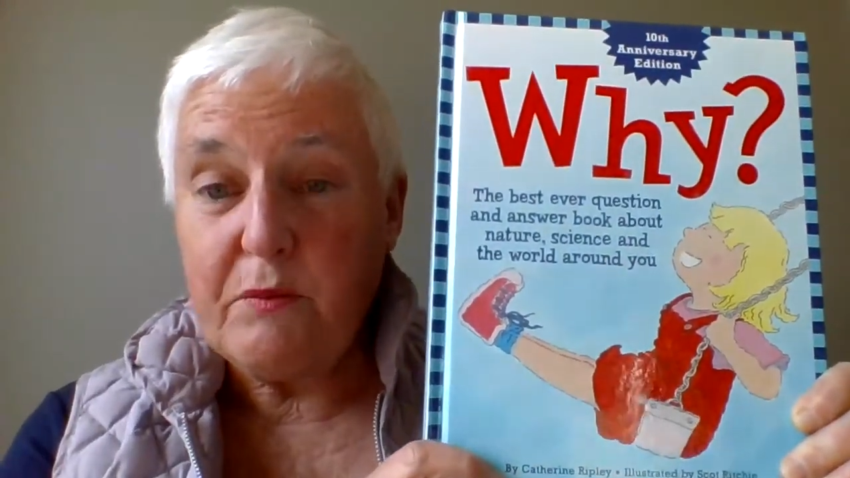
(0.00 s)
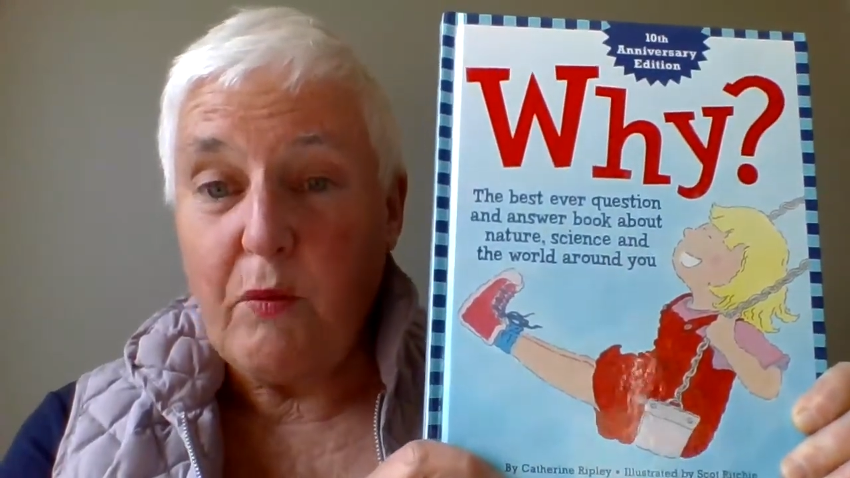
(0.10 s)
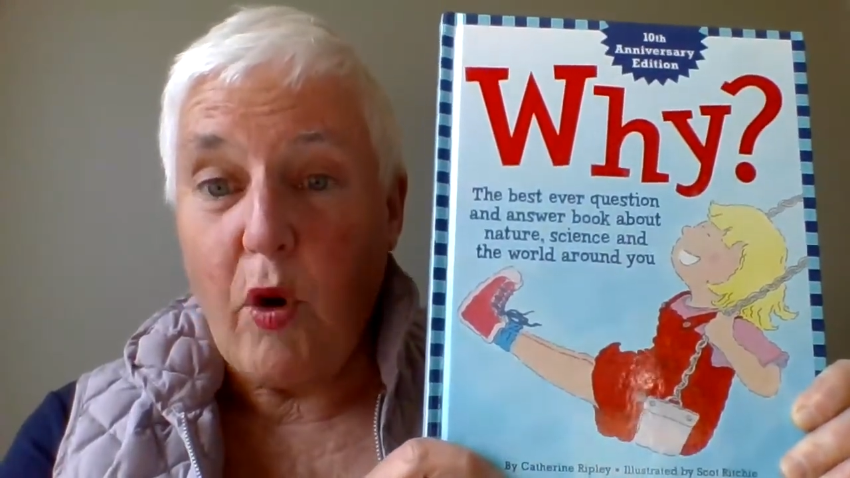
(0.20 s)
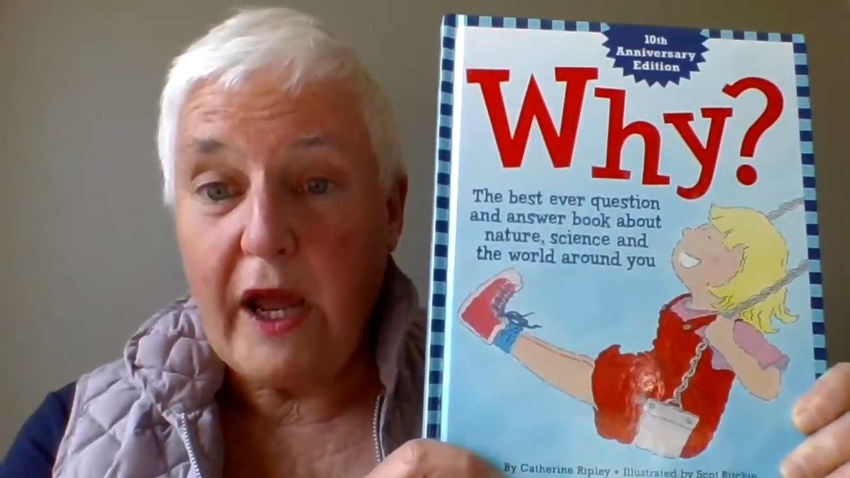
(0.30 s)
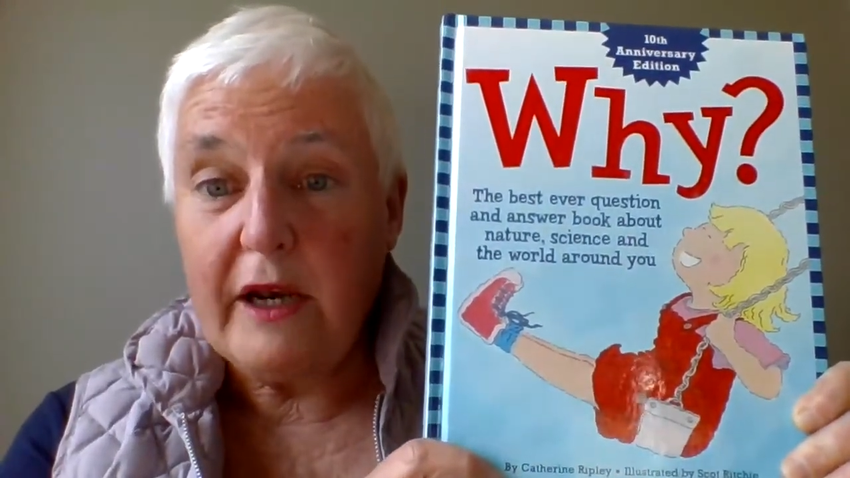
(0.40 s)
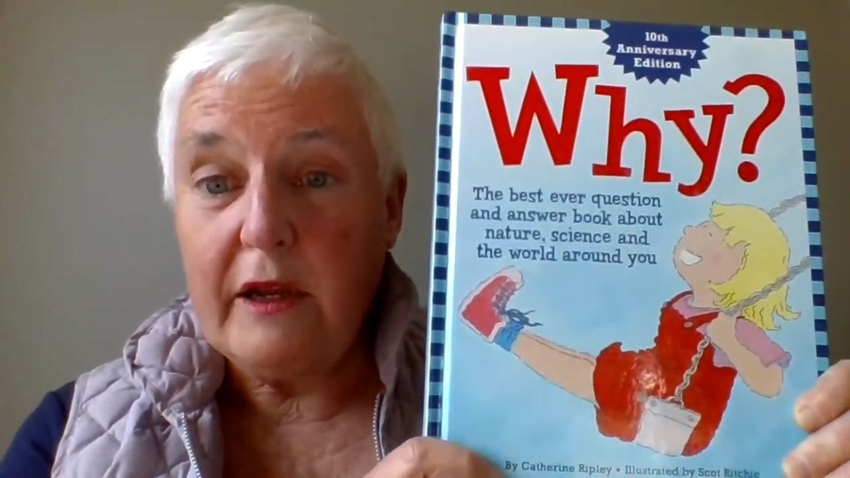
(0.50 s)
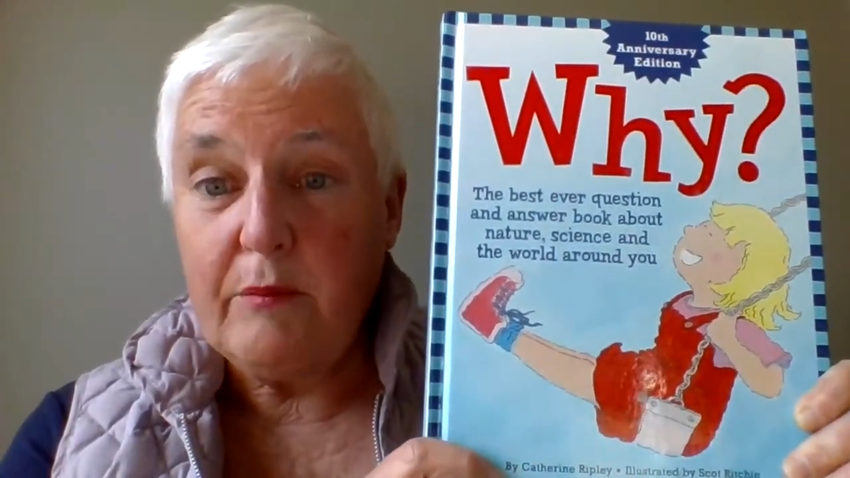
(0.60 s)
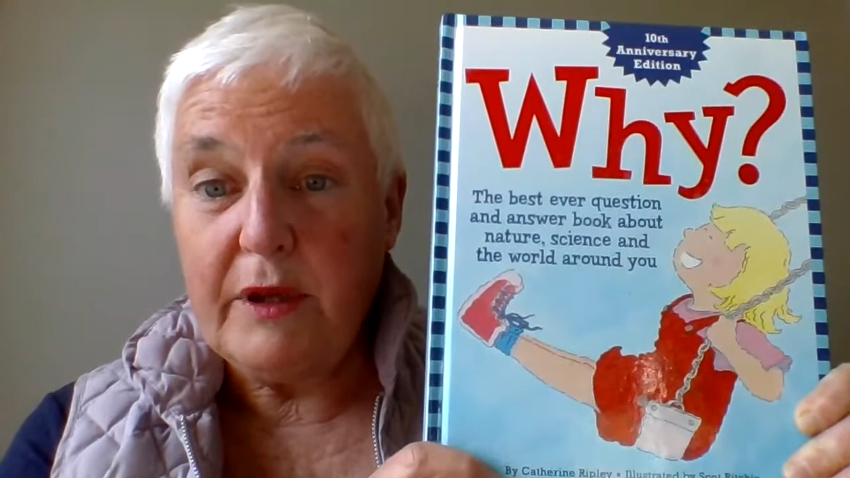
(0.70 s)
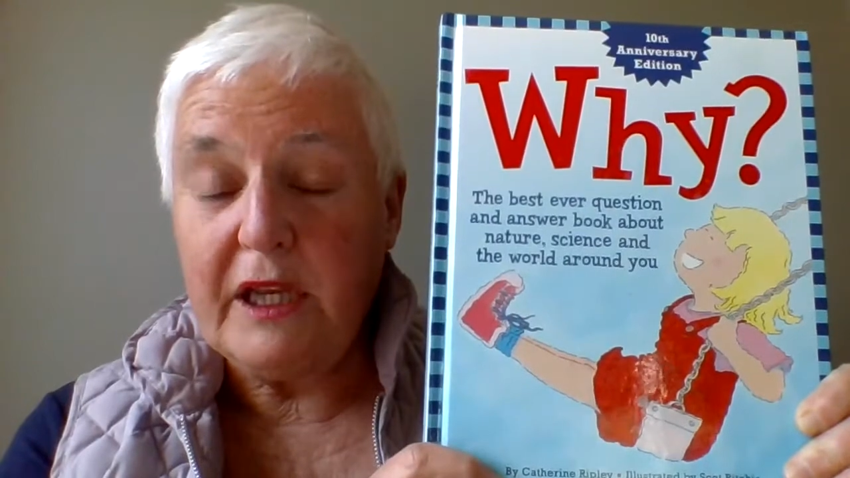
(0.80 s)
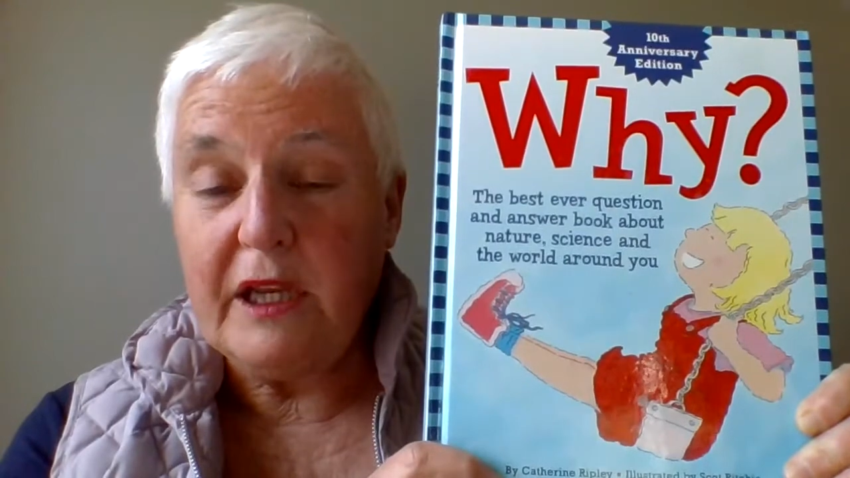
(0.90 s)
one
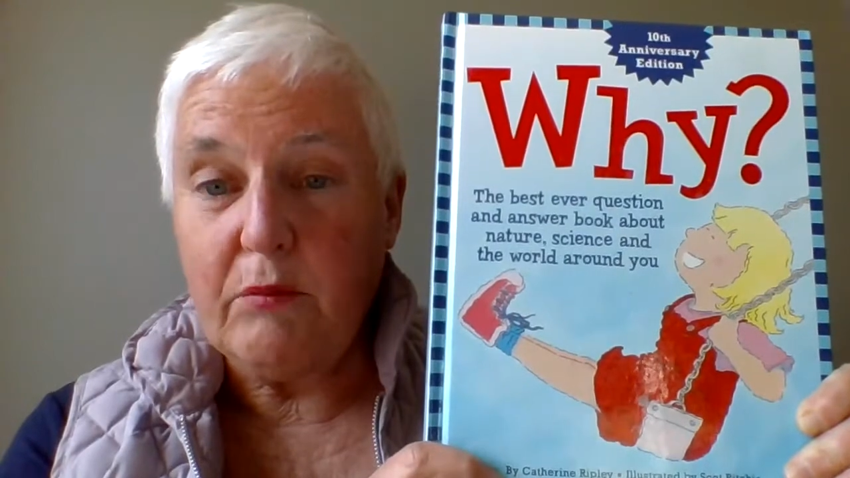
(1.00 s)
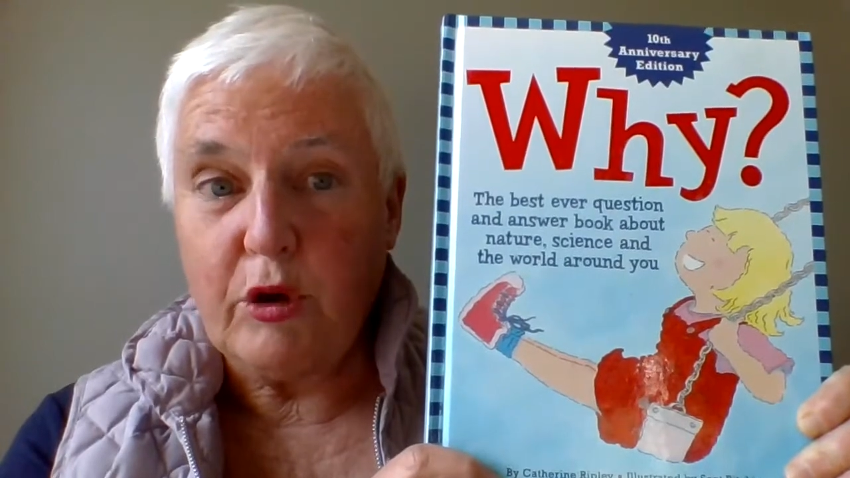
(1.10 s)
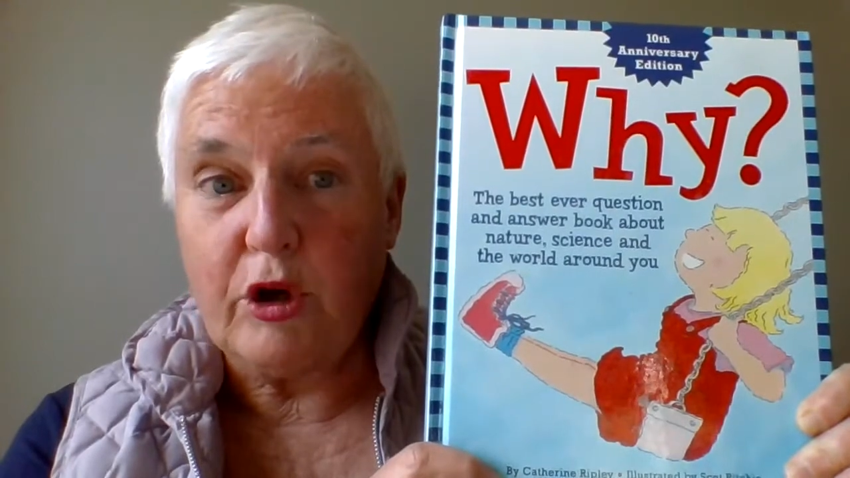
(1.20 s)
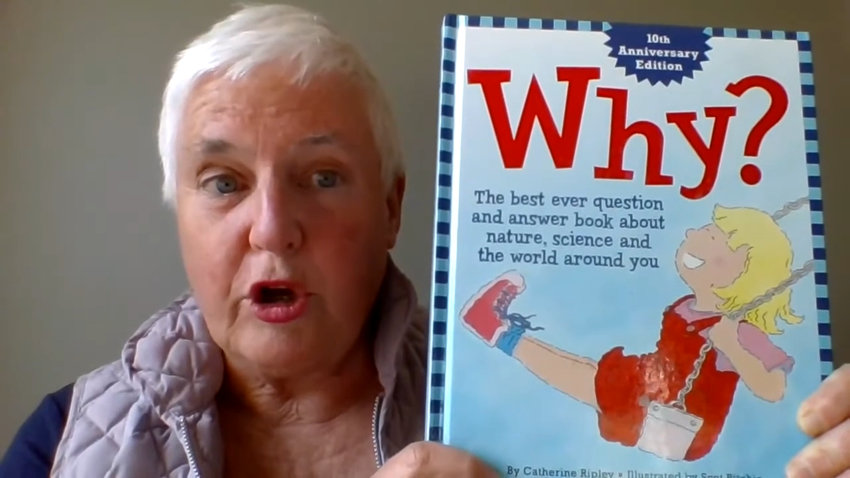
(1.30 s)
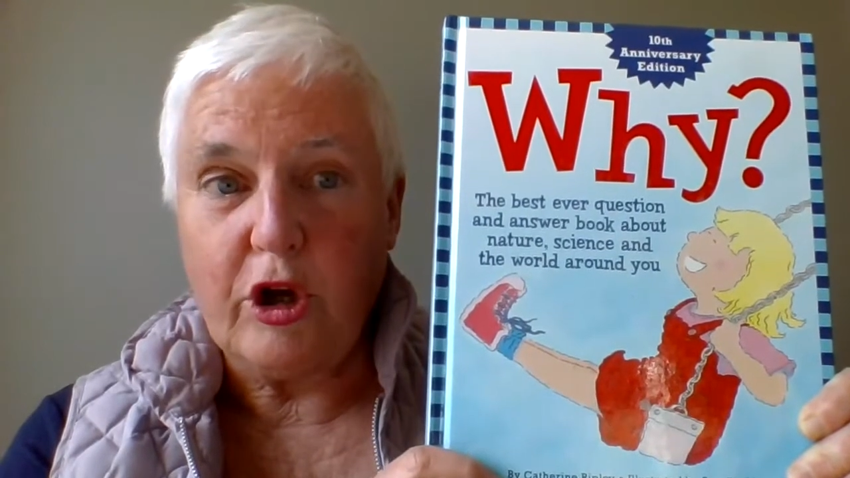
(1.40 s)
big book